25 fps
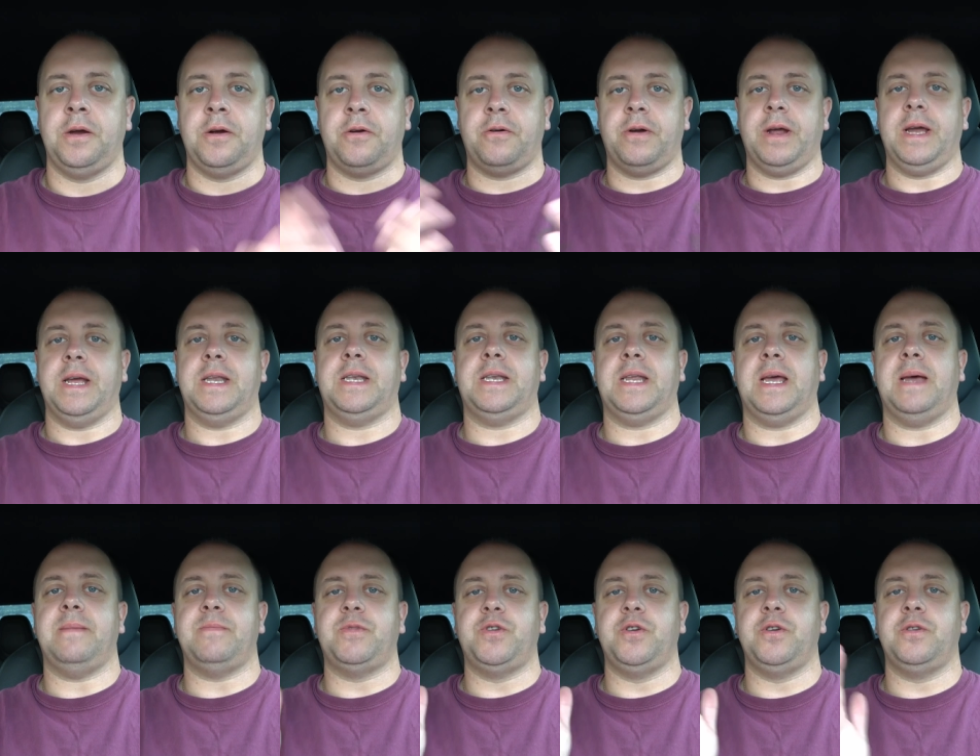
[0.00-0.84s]
Alright,
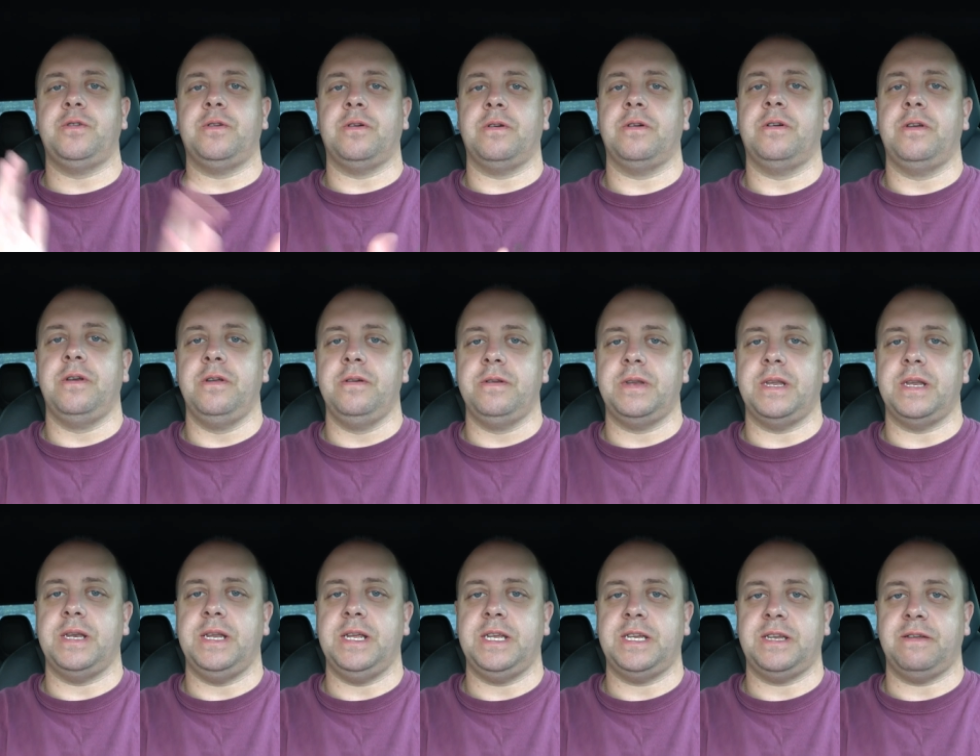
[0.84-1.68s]
time to conclude
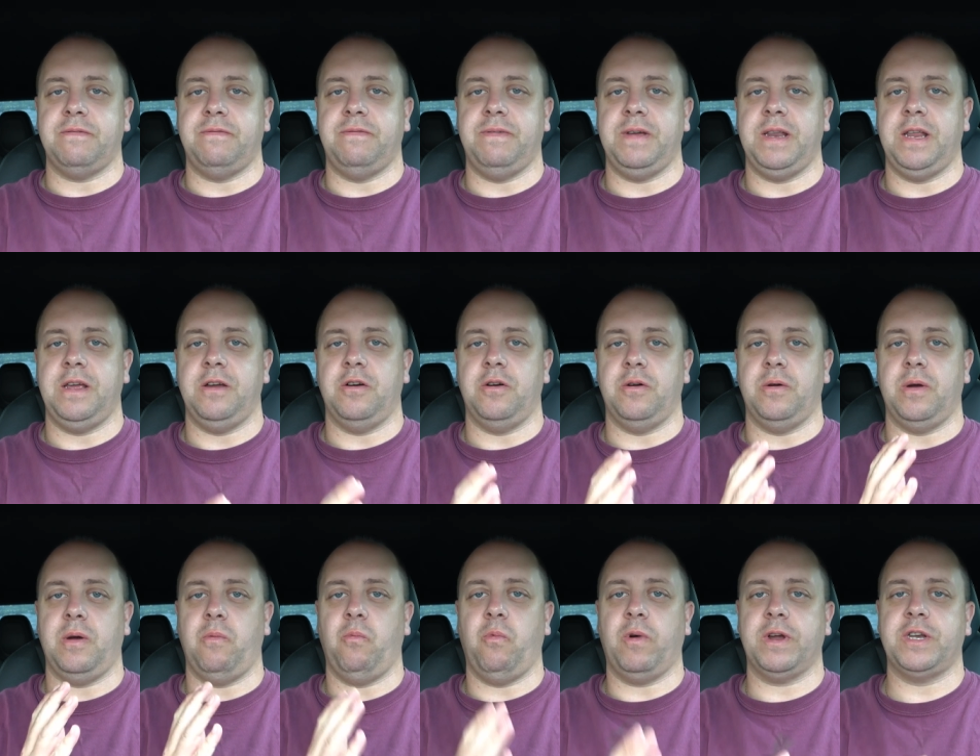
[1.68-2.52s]
this
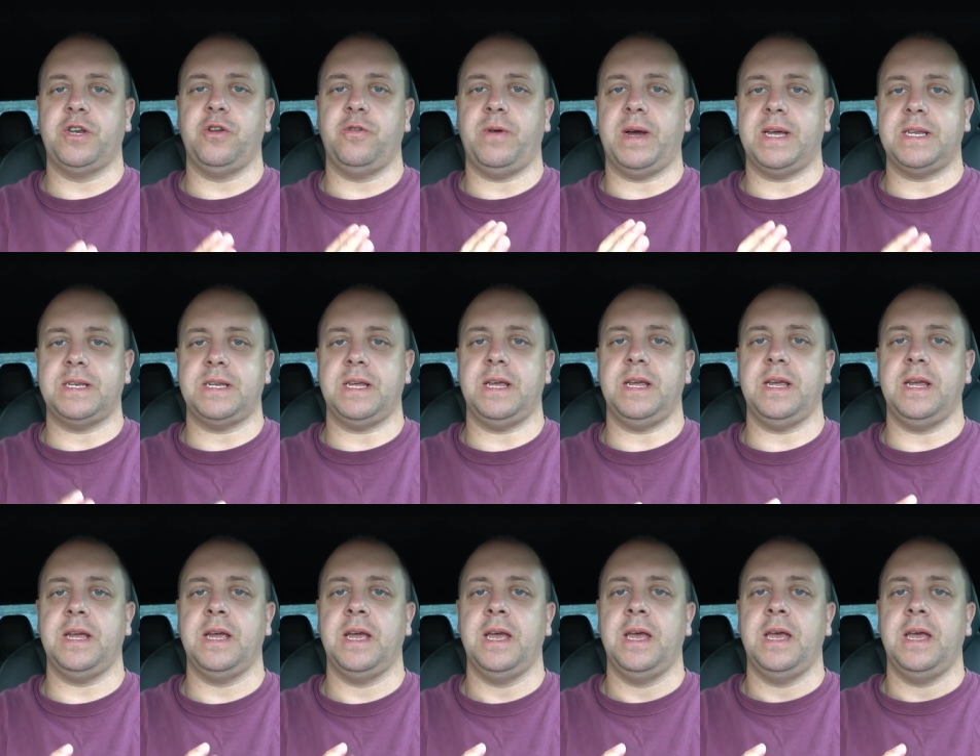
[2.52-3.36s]
video. And what do I
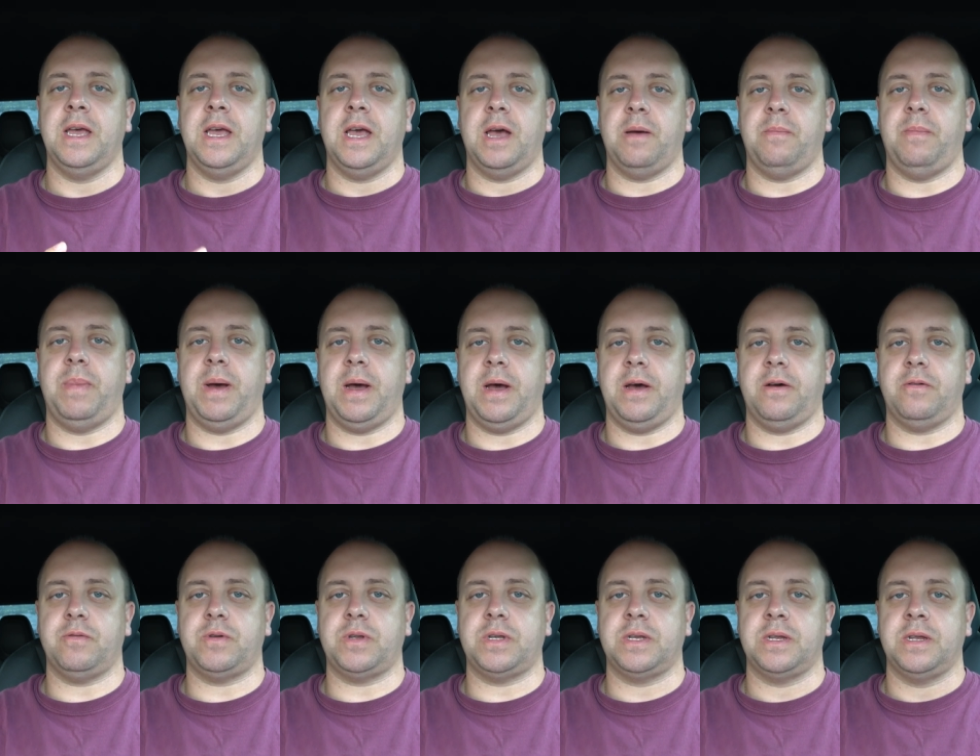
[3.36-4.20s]
think
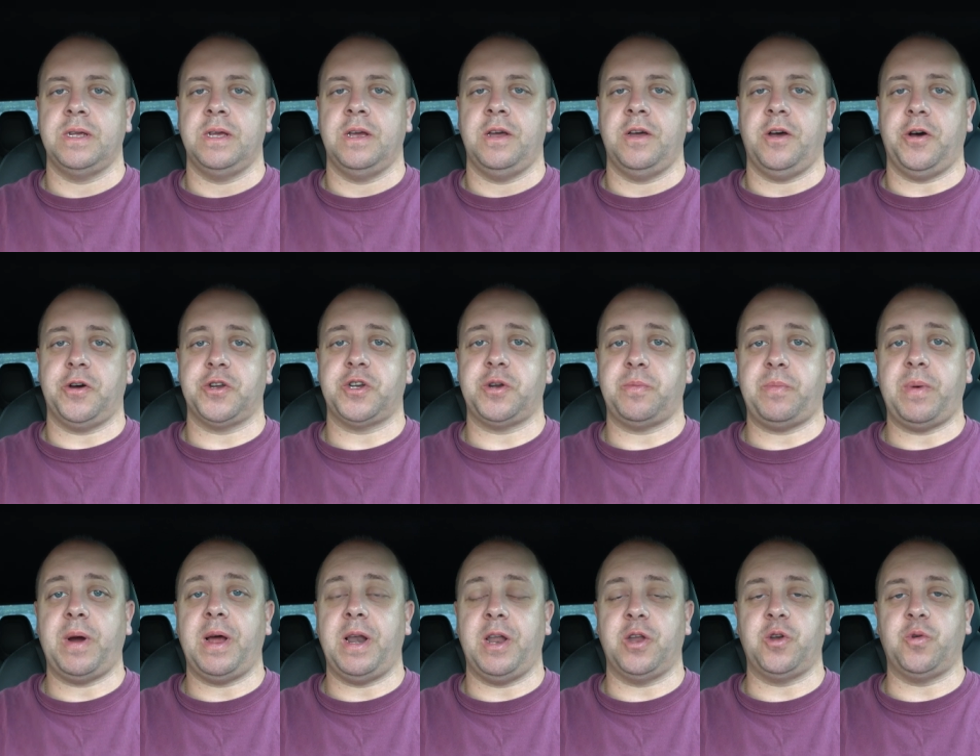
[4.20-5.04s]
about
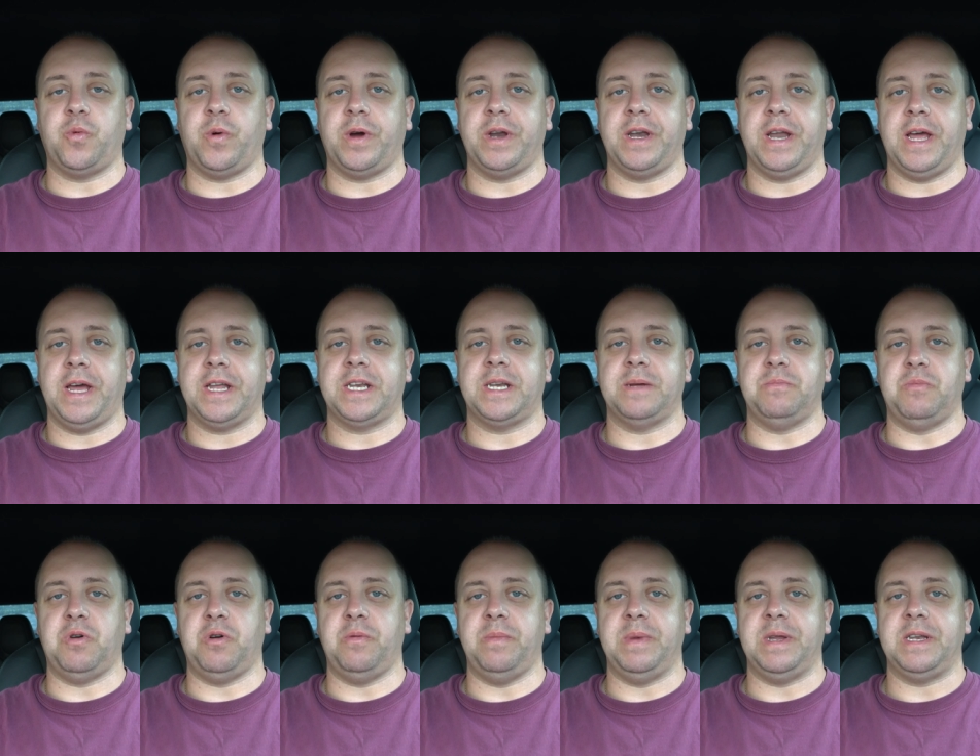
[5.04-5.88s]
autopilot 1 at the
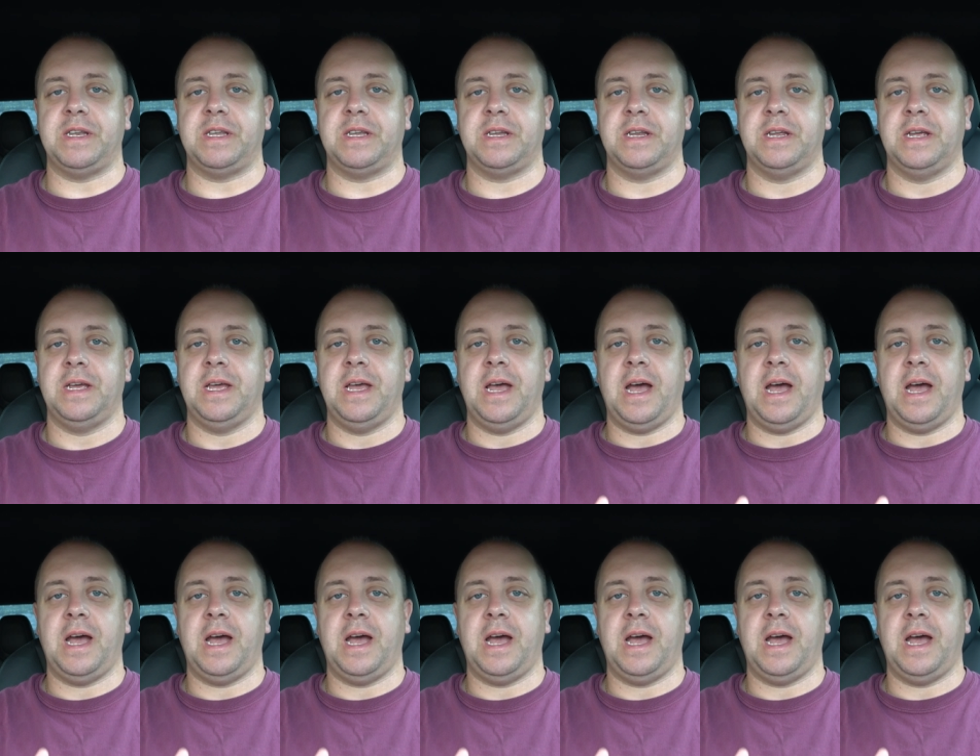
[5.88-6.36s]
moment?